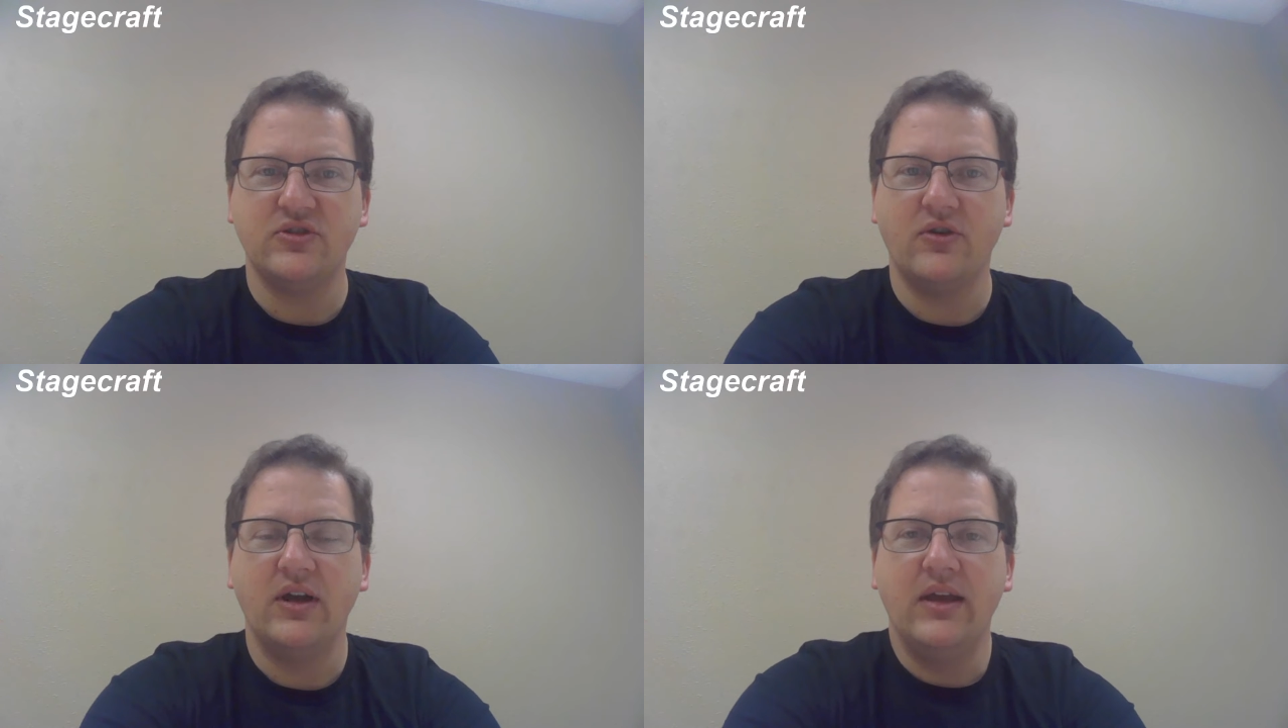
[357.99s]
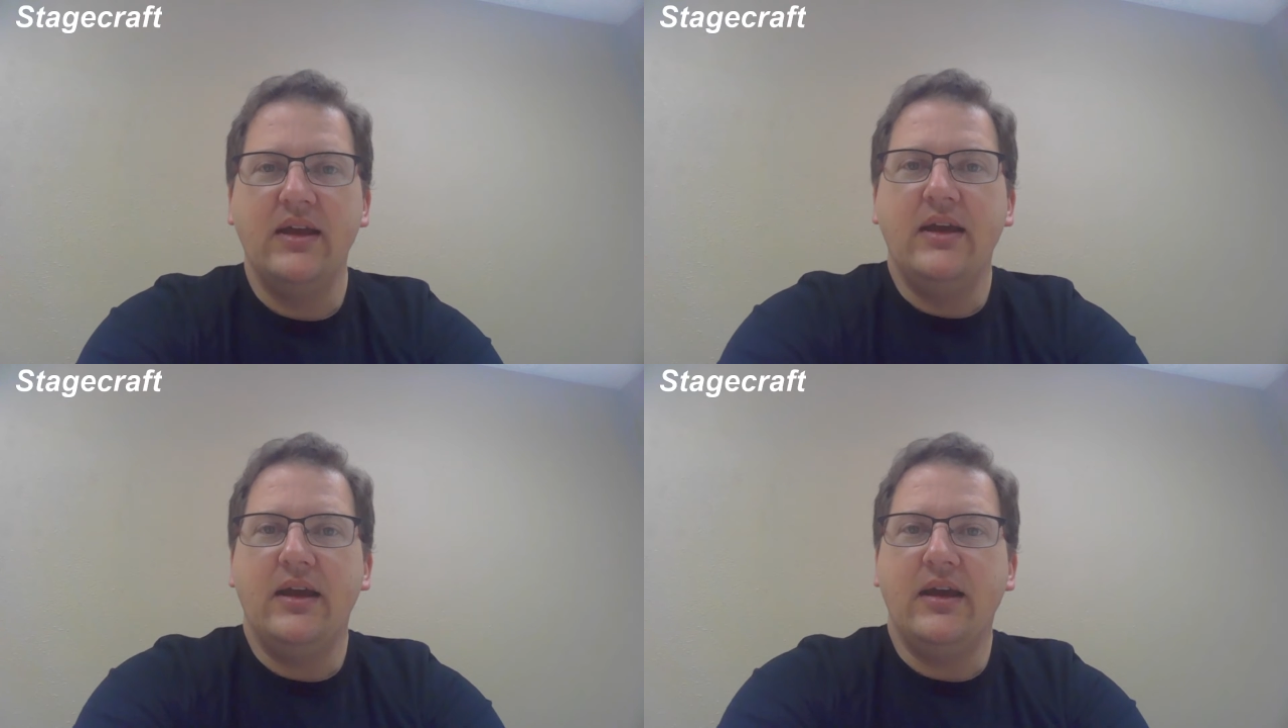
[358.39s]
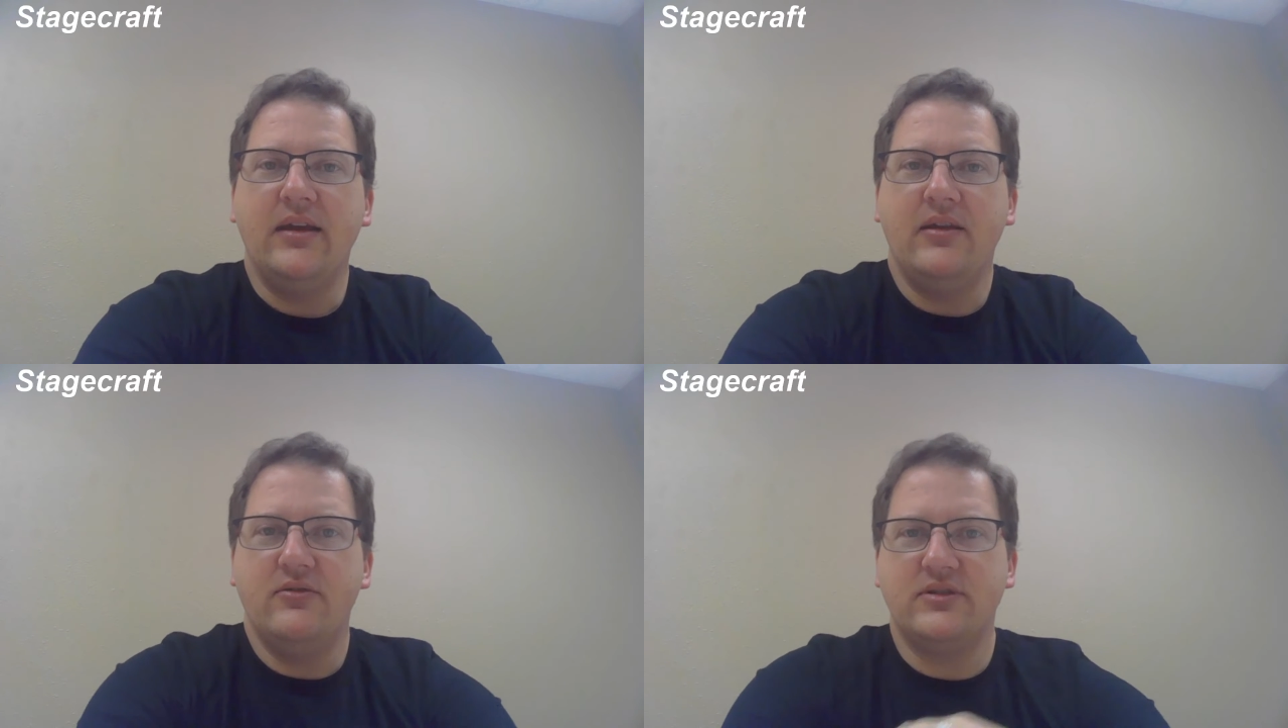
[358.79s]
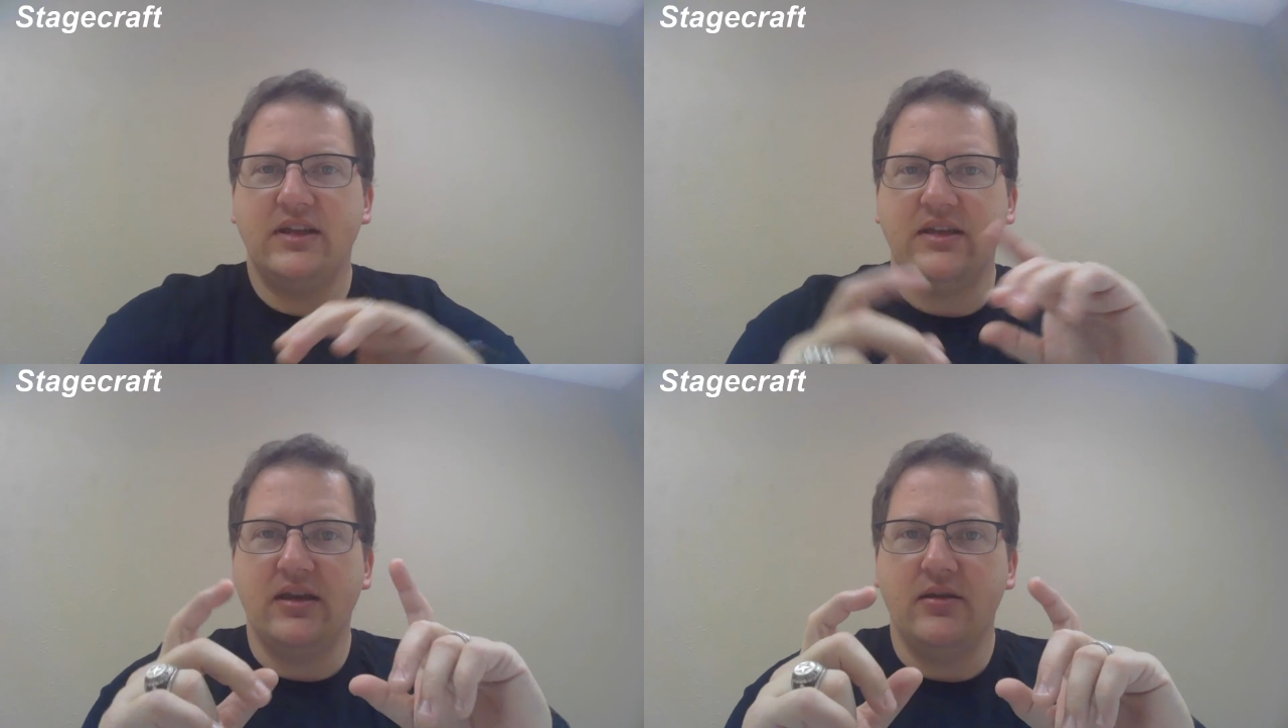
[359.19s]
So either
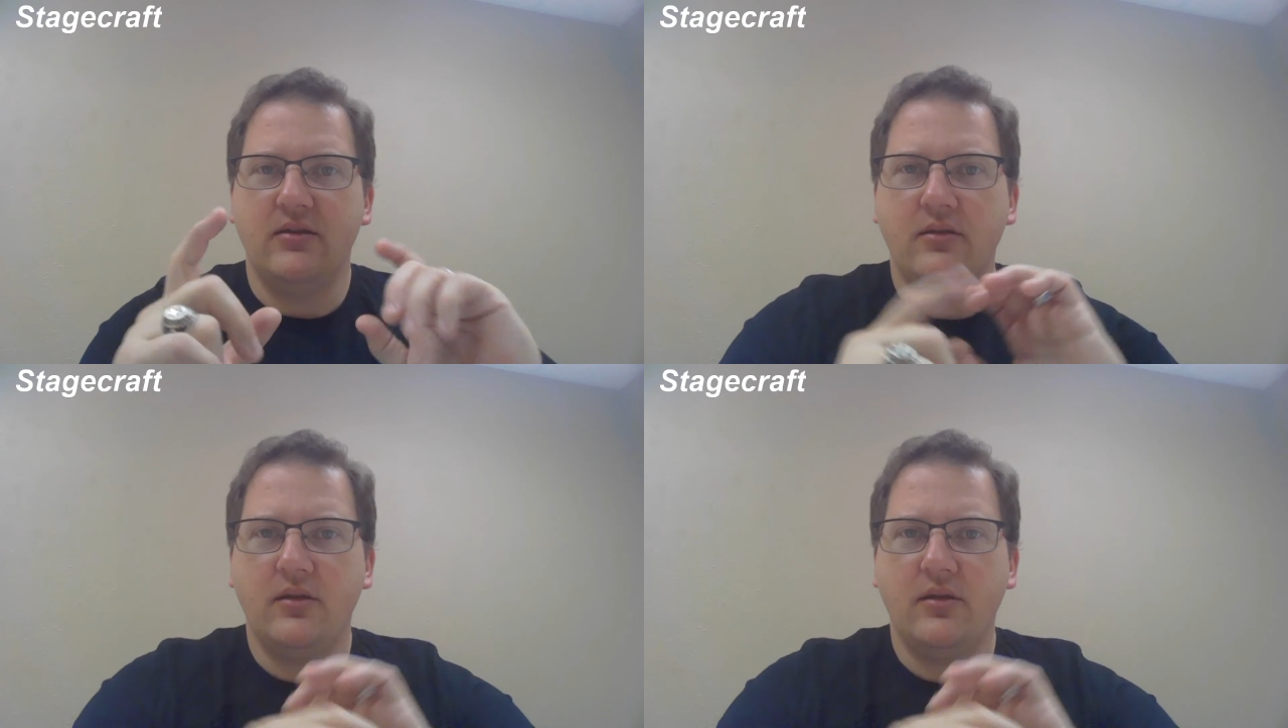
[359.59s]
take a